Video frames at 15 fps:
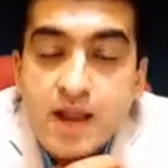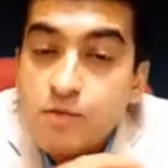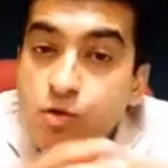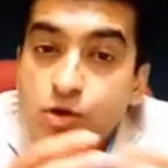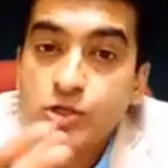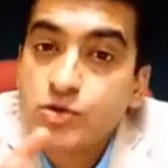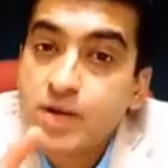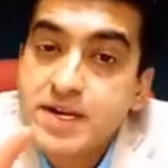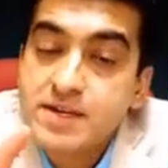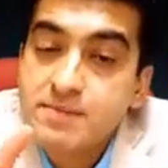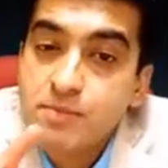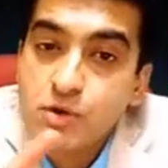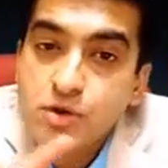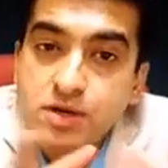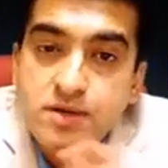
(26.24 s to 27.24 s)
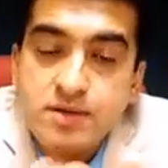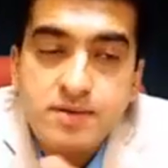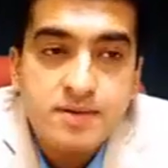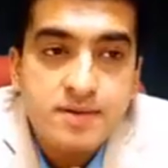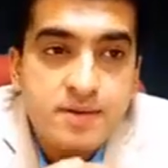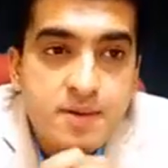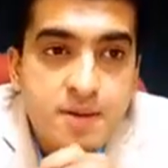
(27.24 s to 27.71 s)
I want to write a book.
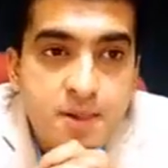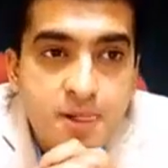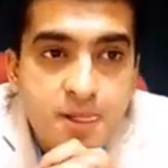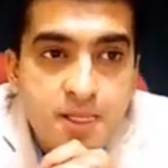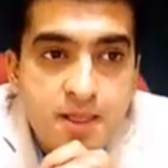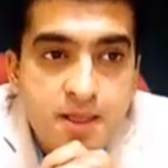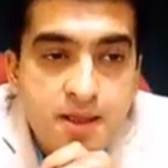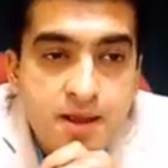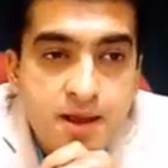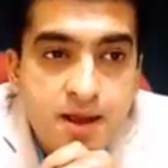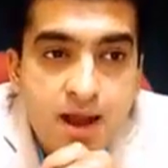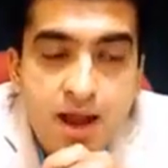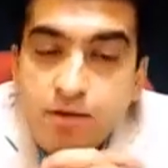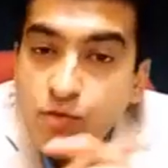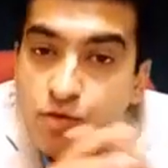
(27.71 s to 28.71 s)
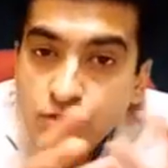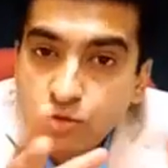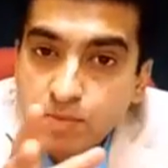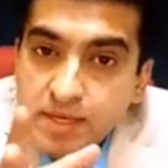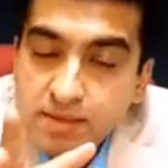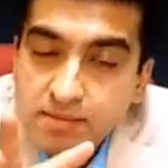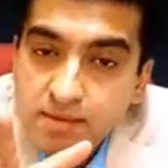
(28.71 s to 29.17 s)
I
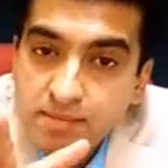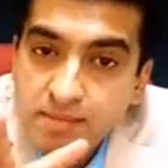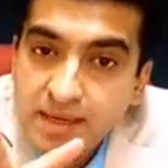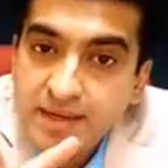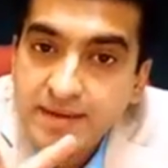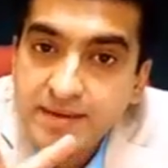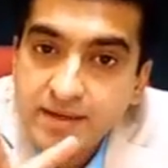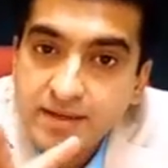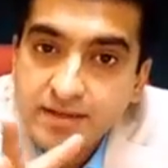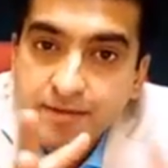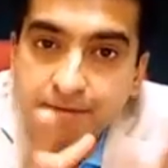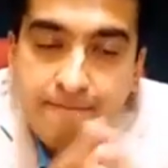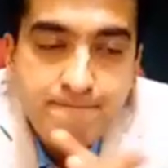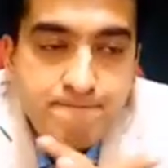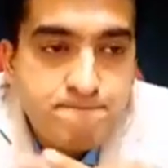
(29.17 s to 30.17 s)
want to become a millionaire.